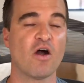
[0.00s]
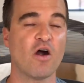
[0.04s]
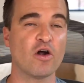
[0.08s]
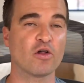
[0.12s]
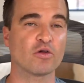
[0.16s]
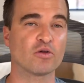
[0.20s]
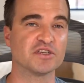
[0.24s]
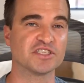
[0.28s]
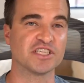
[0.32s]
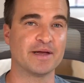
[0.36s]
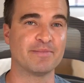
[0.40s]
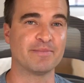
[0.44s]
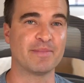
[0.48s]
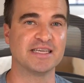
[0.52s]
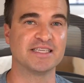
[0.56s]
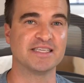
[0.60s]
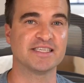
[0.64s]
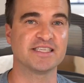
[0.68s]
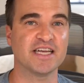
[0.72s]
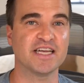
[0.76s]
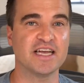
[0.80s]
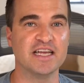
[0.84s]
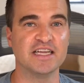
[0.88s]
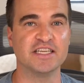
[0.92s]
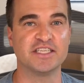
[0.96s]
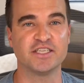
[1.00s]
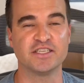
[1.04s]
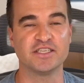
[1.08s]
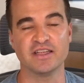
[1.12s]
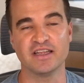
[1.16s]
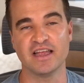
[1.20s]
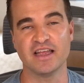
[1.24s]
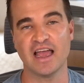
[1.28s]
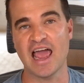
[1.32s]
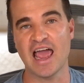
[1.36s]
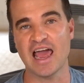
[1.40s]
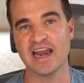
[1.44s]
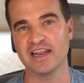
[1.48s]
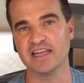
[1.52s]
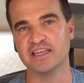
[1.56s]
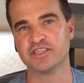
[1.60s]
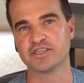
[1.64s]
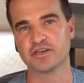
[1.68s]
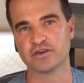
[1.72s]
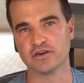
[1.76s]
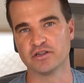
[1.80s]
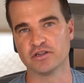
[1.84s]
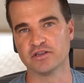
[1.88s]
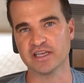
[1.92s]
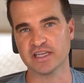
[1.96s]
articles on my site to add
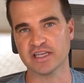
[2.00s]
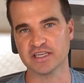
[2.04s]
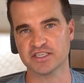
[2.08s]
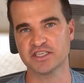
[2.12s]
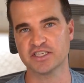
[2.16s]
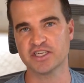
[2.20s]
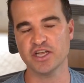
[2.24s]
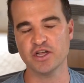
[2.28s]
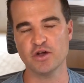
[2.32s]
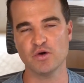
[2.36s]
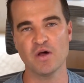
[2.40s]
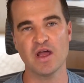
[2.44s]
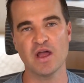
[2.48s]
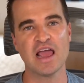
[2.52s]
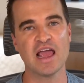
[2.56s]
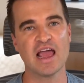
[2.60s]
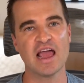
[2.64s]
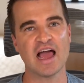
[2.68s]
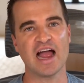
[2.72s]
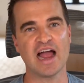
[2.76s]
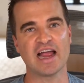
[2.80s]
internal links to.